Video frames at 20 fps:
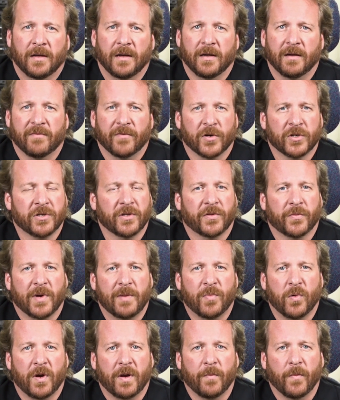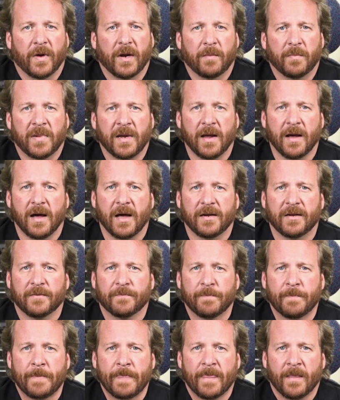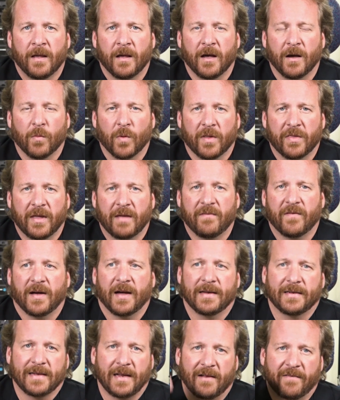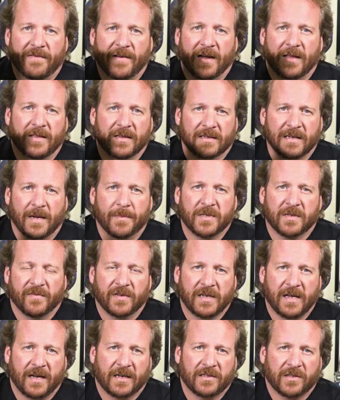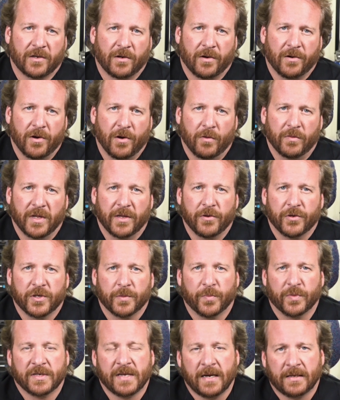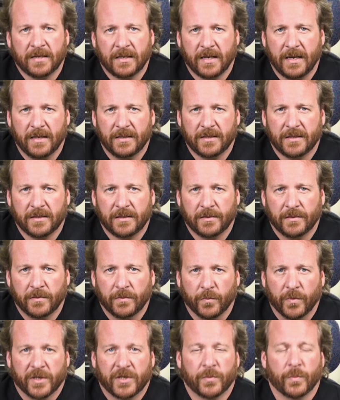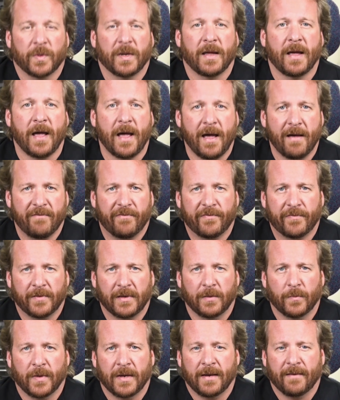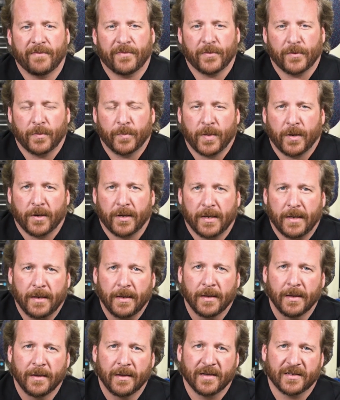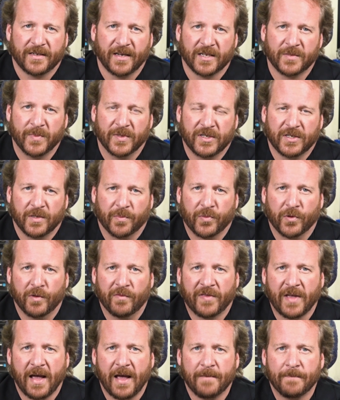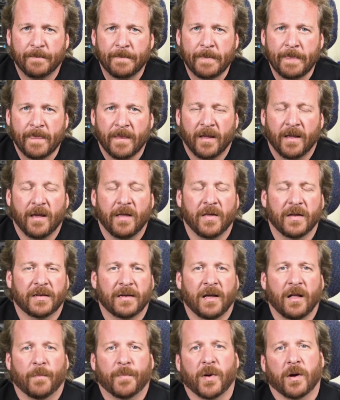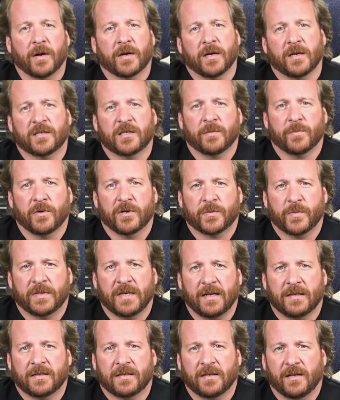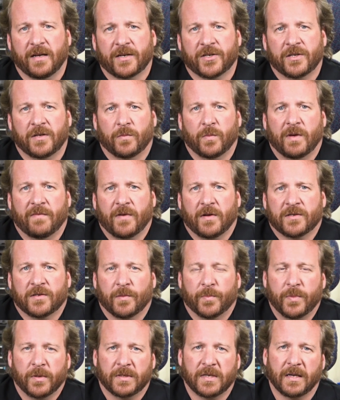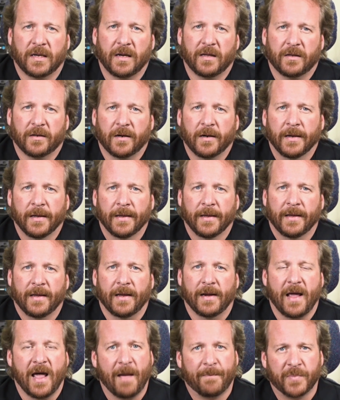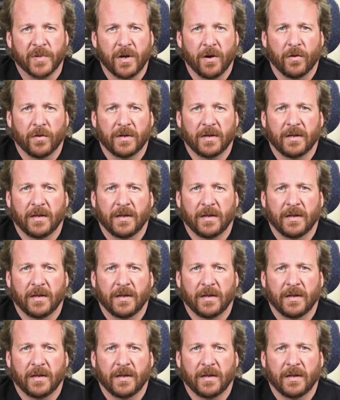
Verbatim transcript: uh, version 3.1 and beyond, uh, where they've identified the types of attacks that are known that you should protect against, which we have, and we have third party assessments to prove that. And then to help our customers with that selection, we've also put together an app note